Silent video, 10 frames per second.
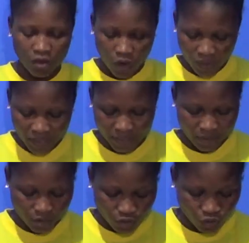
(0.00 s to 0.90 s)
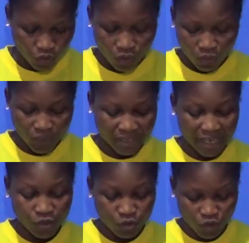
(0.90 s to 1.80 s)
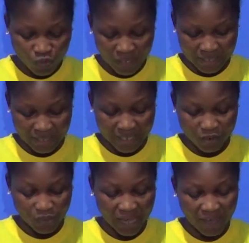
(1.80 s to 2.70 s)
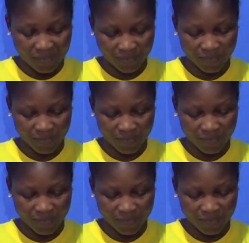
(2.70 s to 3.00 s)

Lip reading: Okay, so with the used ones that we have,